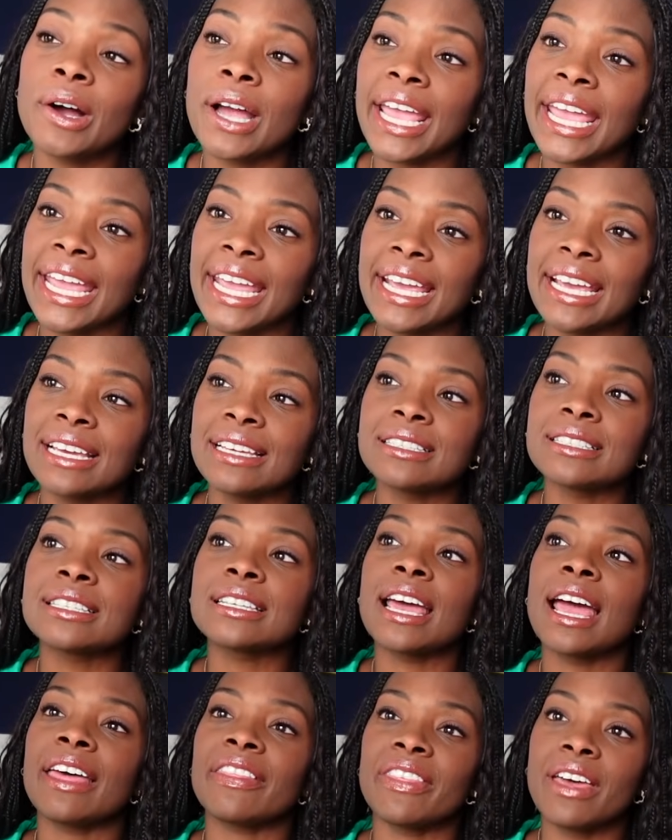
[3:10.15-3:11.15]
And
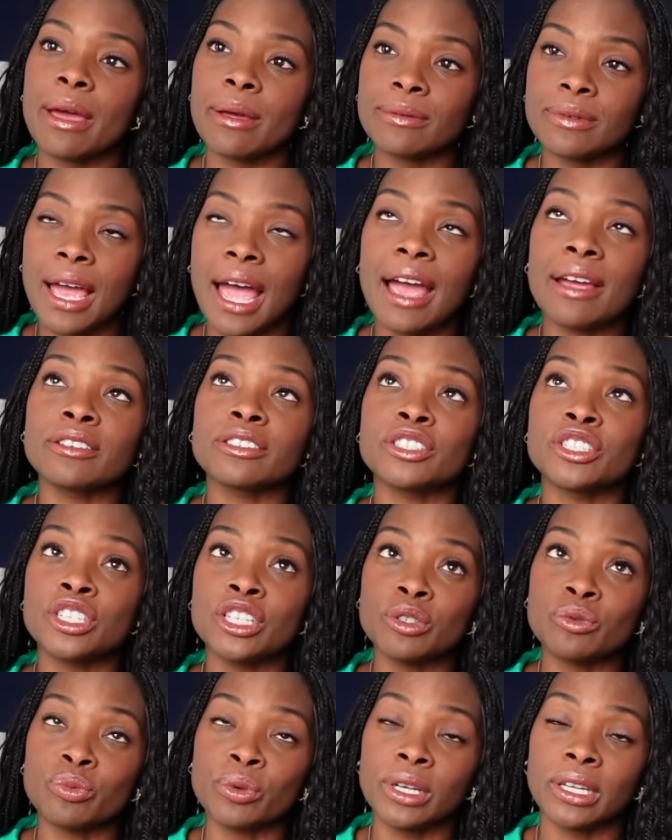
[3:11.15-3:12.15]
at that, I
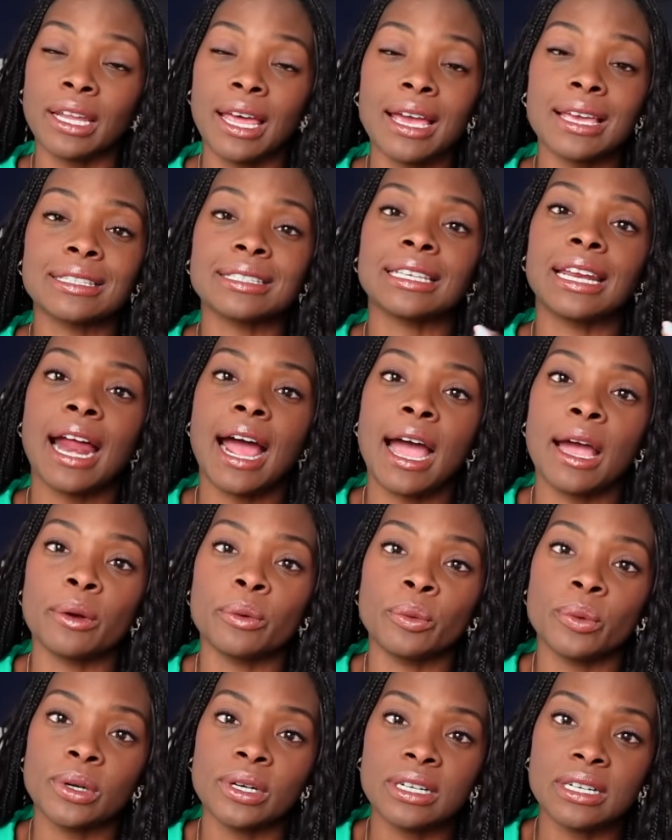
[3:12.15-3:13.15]
did realize that I
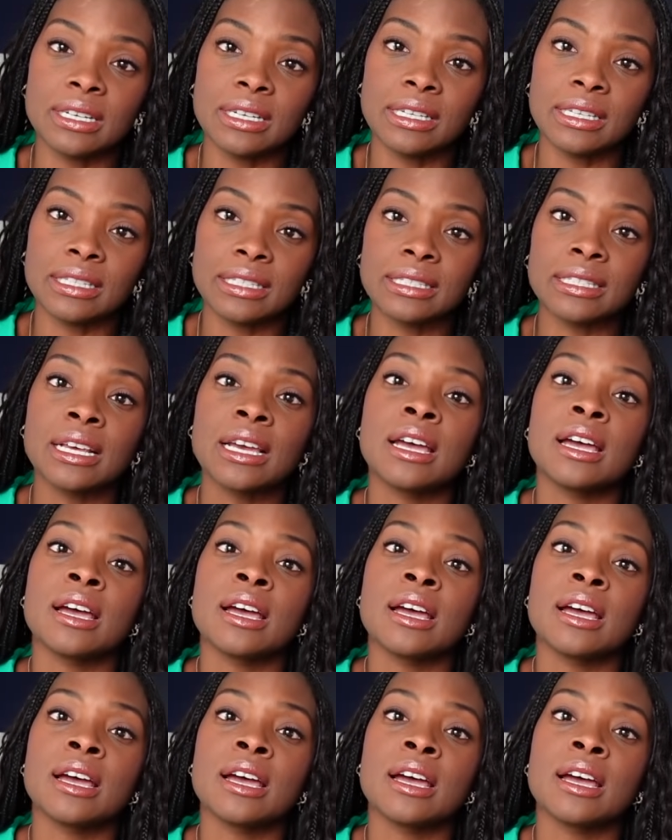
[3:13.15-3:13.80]
was